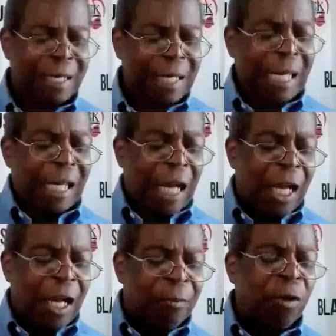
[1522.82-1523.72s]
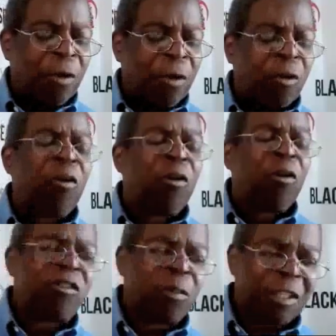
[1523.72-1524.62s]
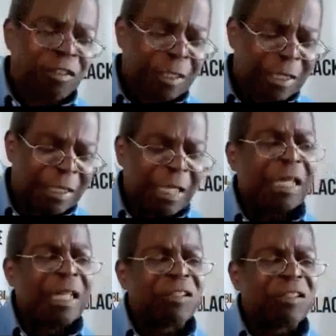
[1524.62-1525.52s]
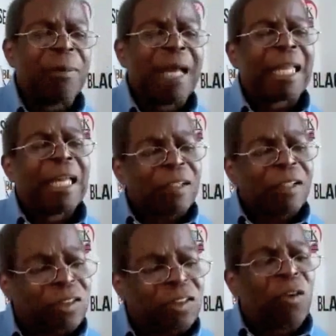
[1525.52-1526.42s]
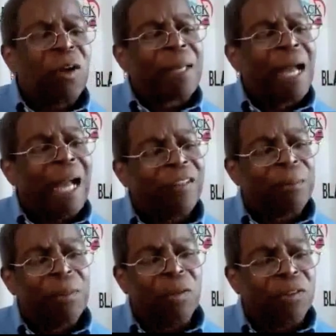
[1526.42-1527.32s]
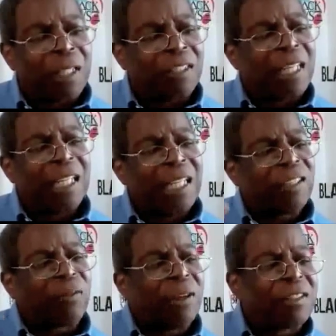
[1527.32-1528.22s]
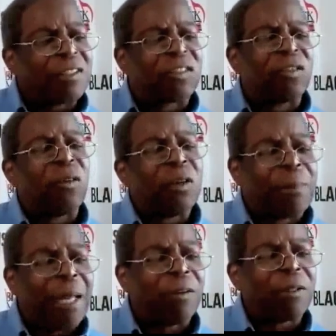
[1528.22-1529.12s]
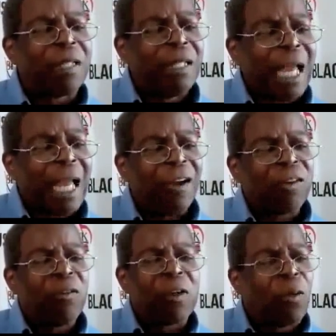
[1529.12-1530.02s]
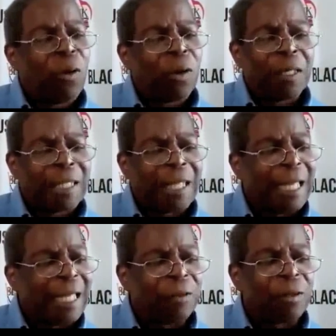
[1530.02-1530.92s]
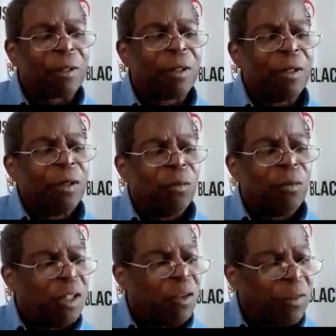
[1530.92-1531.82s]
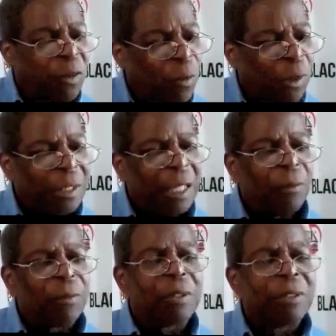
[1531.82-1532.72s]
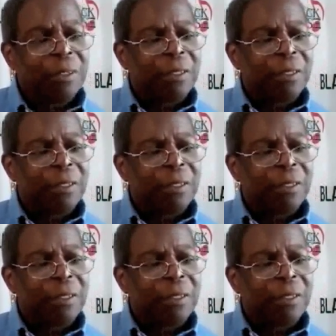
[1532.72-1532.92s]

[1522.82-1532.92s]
Groovy situation. Let's go back. Story behind the music. Is there any interesting story about how you recorded that or when you recorded that one?